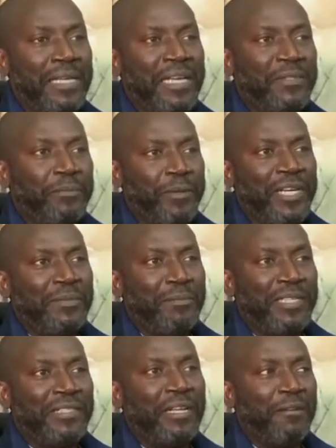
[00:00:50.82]
express
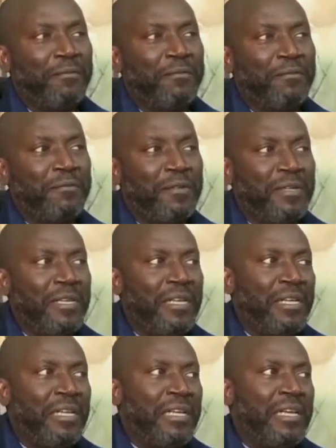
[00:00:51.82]
myself
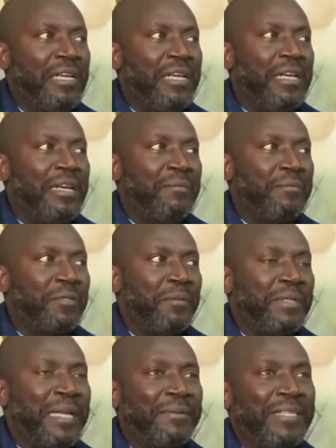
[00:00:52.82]

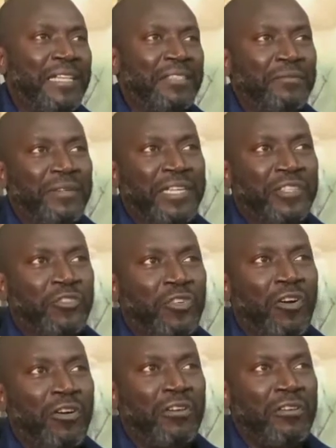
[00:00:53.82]
sometimes gets very
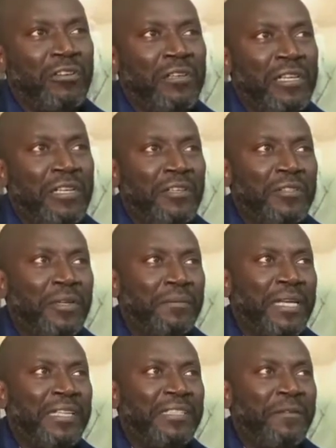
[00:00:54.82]
strong,
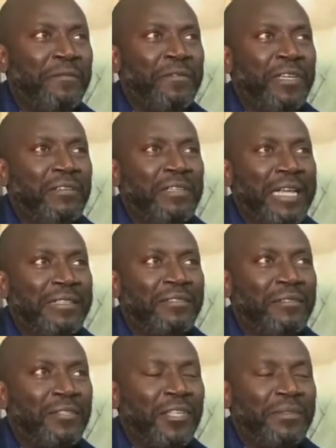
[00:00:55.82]
sometimes I feel
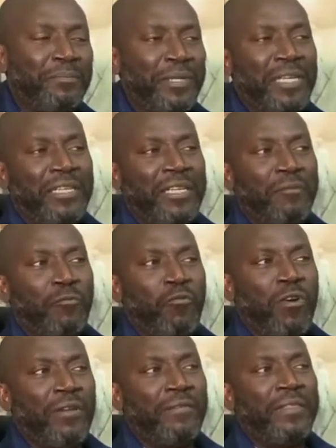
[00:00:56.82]
that just being in
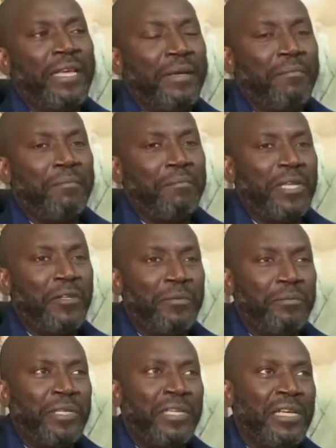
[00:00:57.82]
one of them may
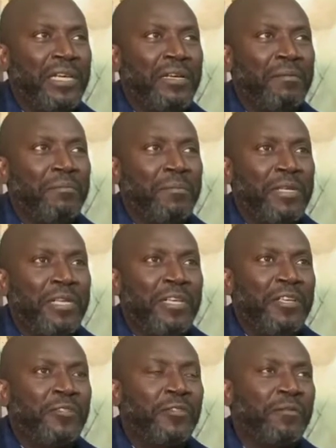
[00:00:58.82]
not be
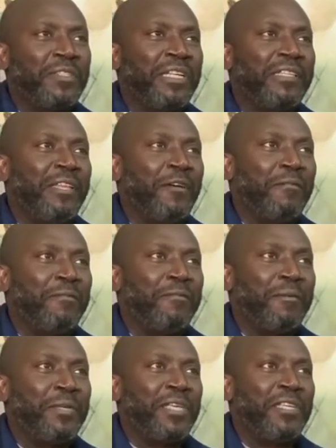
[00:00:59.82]
sufficient enough
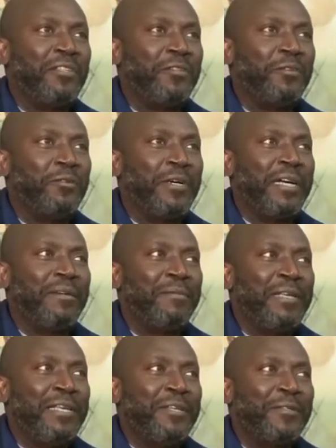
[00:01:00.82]
for me.
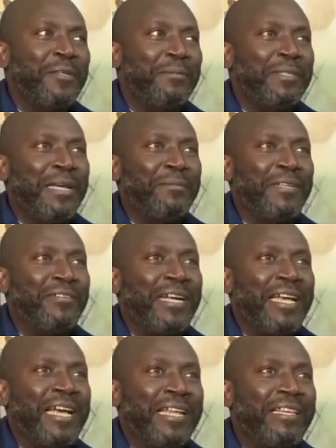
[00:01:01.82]
So sometimes I
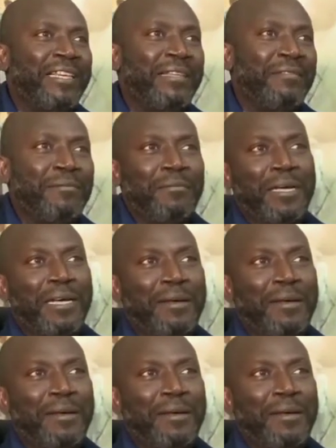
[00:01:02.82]
try handling